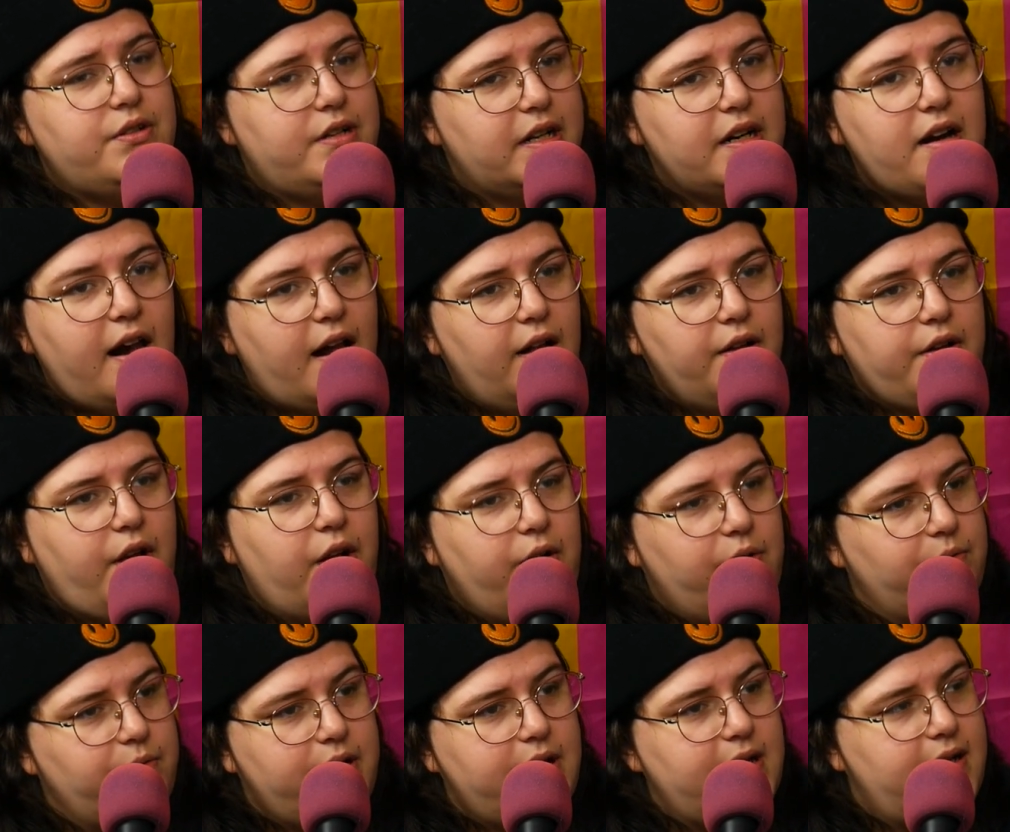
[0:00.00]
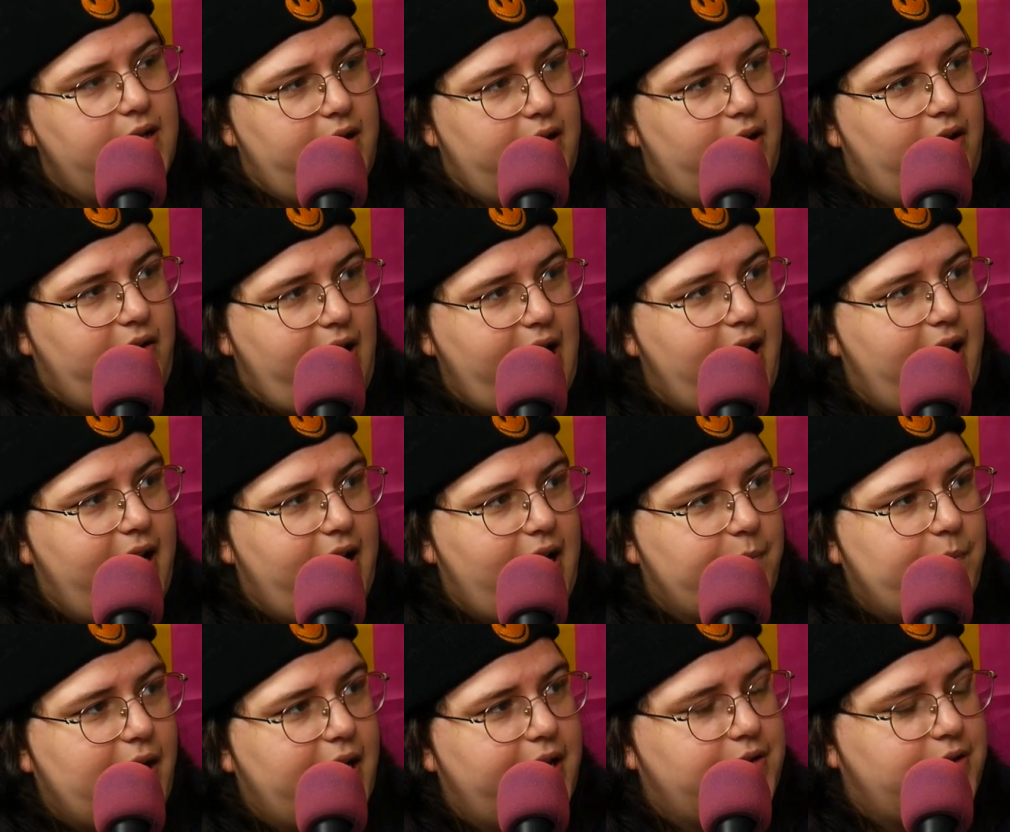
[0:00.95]
you can yeah. all go read it, okay?
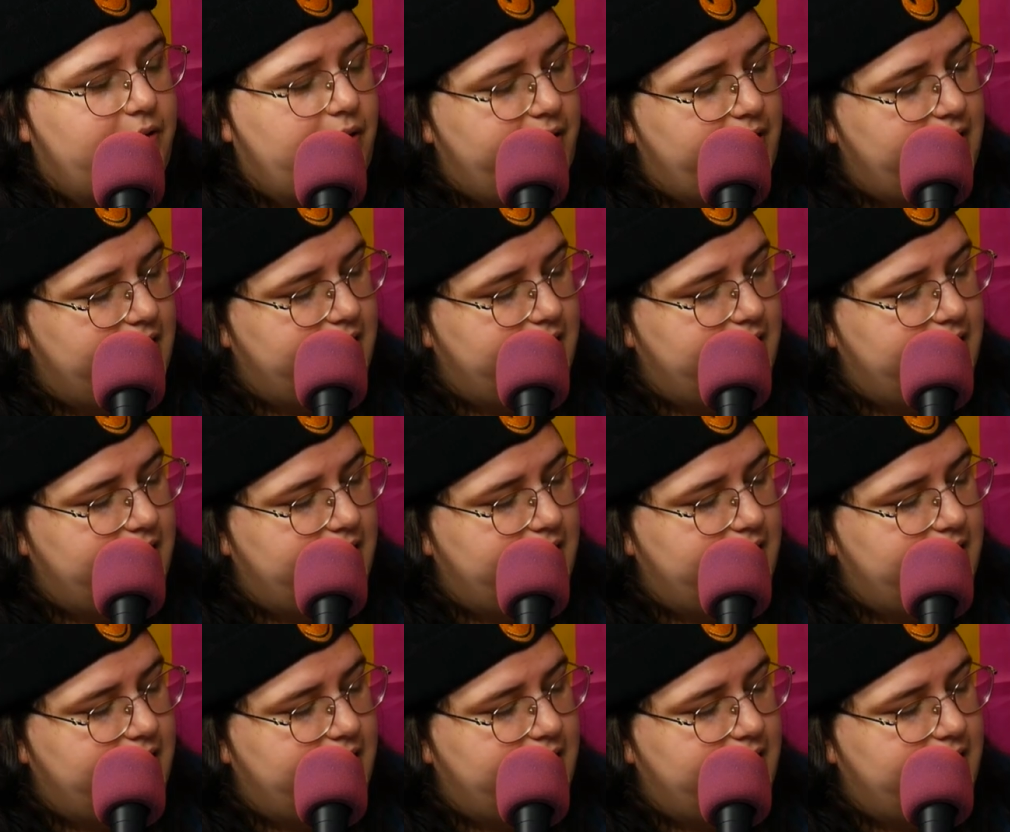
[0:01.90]
I'm I'll, not doing